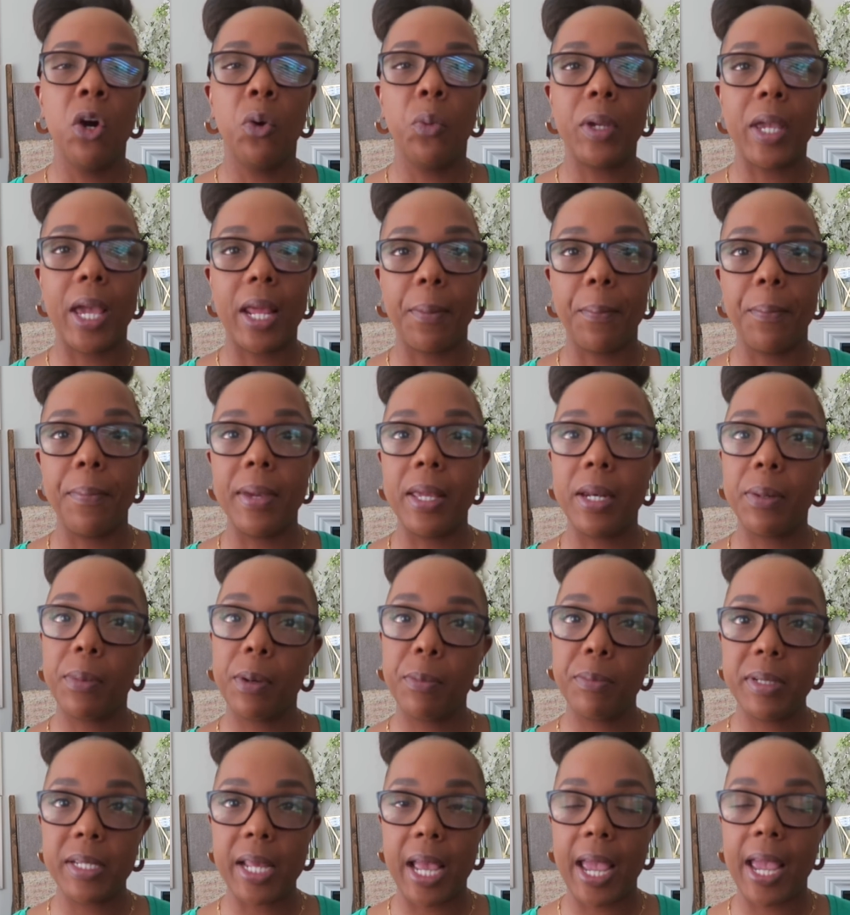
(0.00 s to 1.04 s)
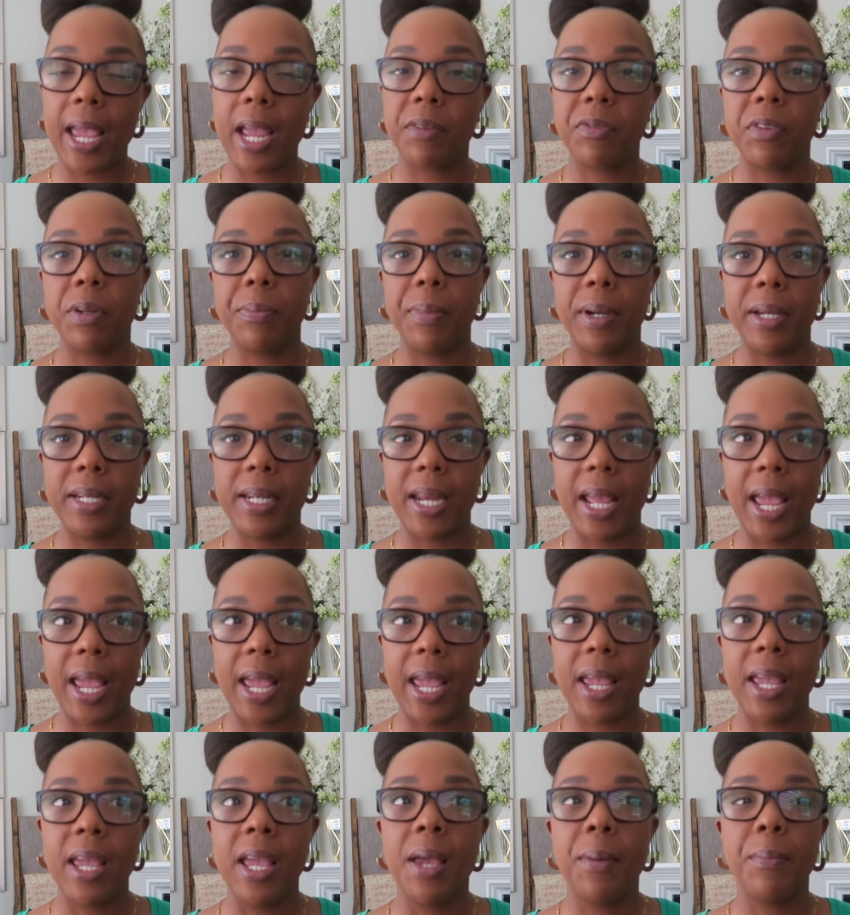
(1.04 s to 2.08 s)
We had a minimum day every
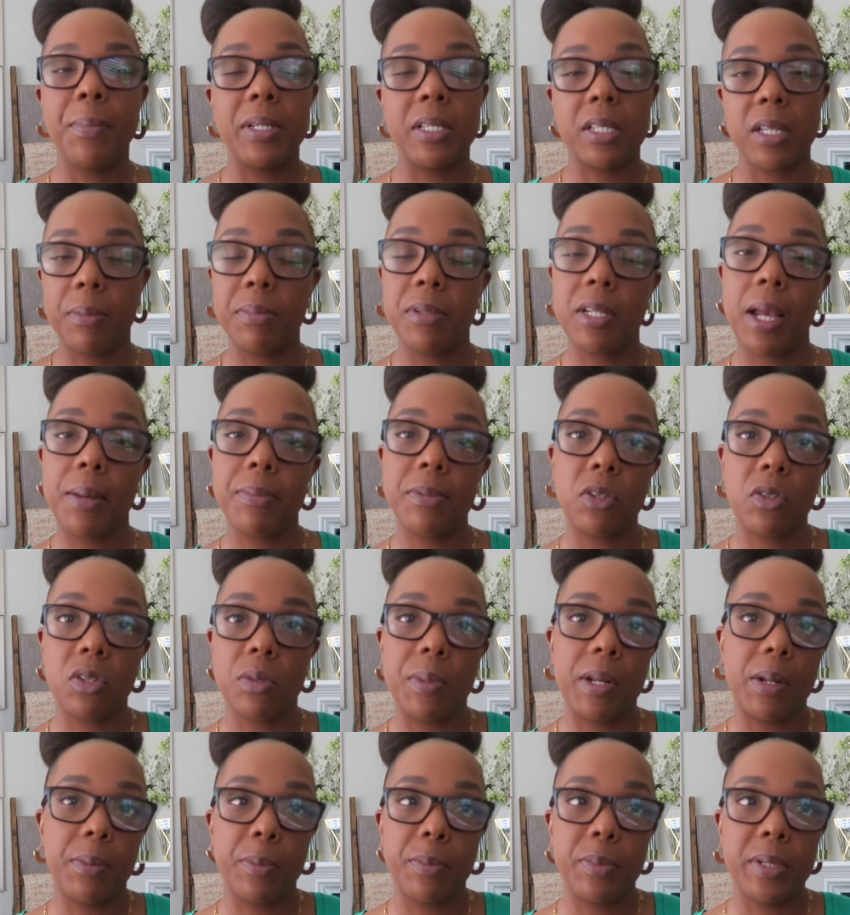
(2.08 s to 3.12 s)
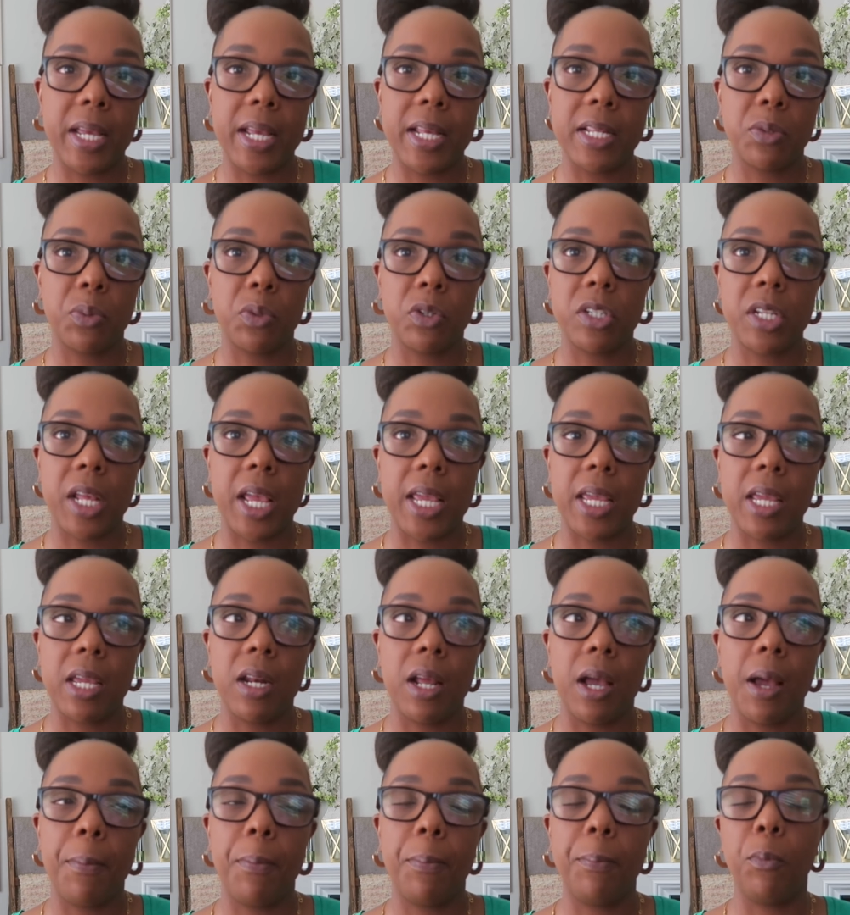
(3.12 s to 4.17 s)
Monday, but sometimes those minimum days were
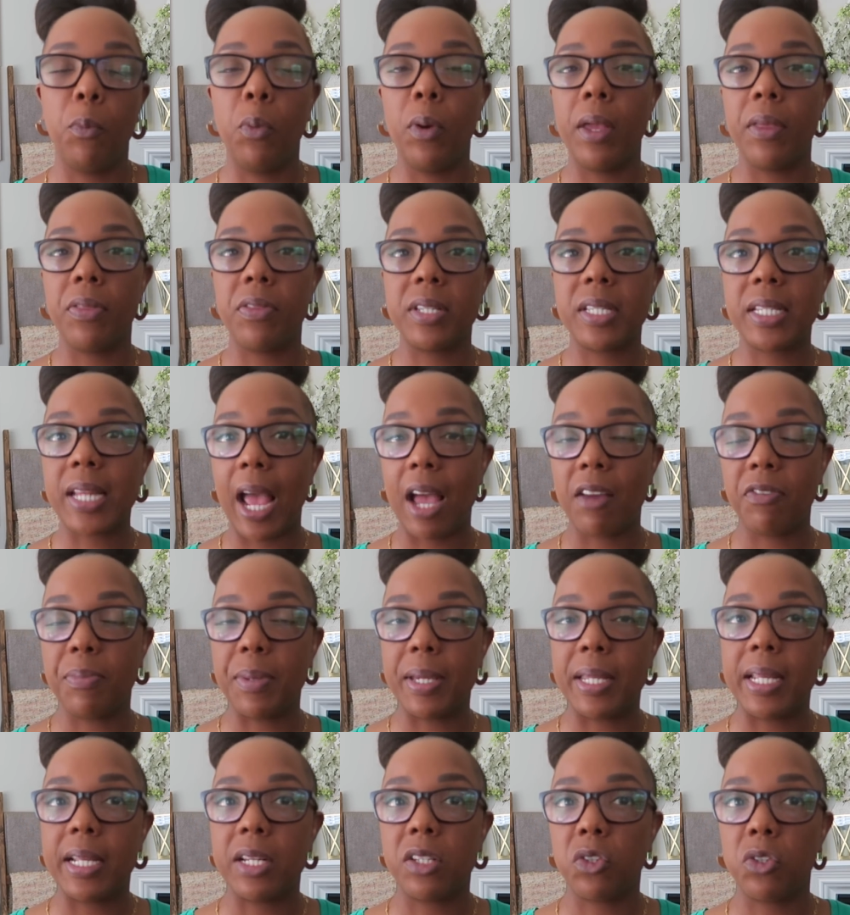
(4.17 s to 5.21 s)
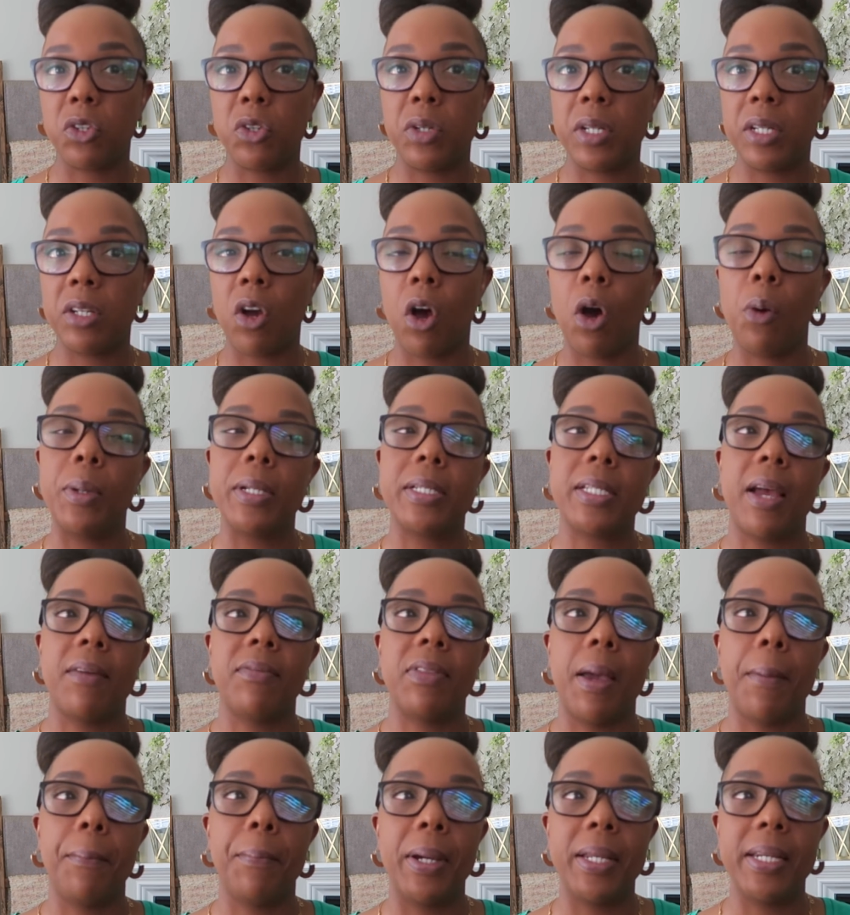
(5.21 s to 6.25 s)
taken up with staff meetings, so you didn't always
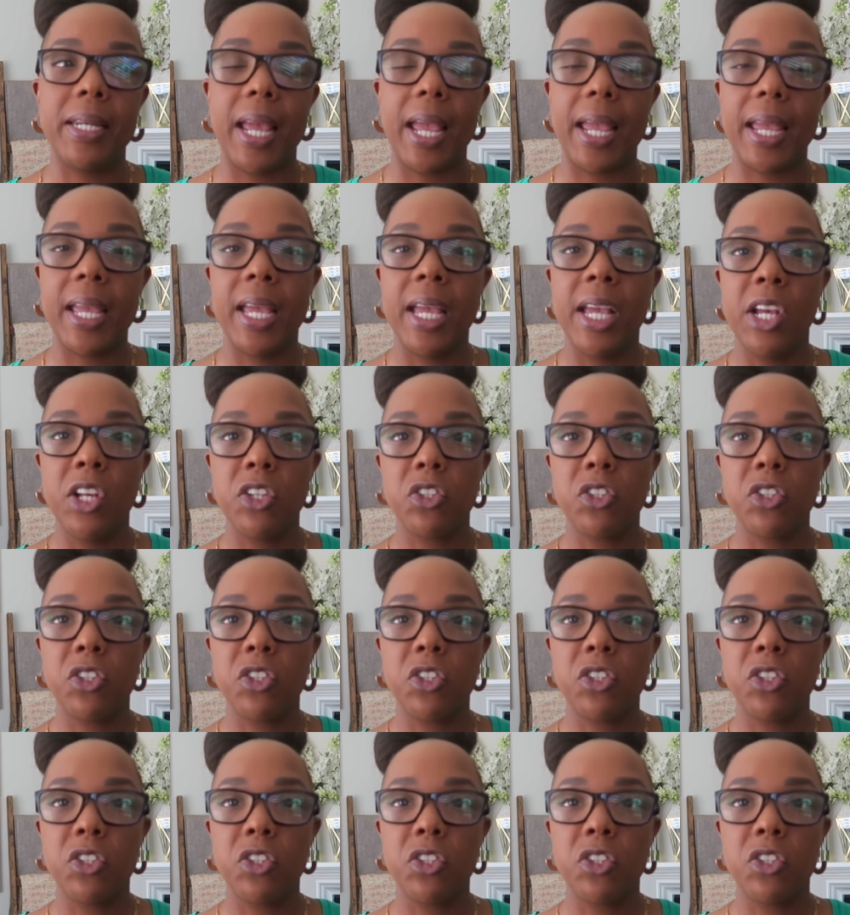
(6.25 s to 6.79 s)
have that Monday.